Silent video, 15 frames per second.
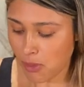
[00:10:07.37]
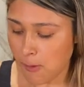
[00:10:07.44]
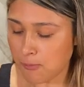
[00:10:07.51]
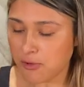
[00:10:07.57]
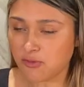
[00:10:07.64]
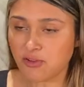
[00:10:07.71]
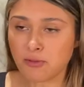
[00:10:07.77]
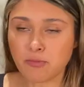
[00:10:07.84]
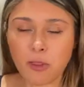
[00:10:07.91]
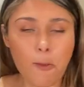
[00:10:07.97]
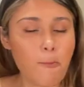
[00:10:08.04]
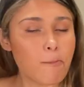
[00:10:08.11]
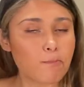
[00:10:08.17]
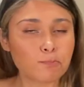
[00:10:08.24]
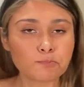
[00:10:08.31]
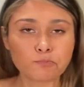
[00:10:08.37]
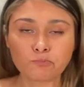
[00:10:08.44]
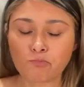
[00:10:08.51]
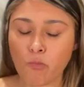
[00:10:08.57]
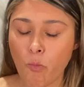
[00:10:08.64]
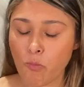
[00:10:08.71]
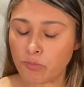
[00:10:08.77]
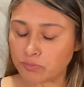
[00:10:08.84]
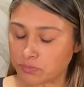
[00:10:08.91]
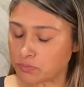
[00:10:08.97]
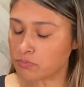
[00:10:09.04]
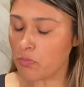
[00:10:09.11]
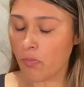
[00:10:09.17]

Perfect meal. Mm-mm-mm.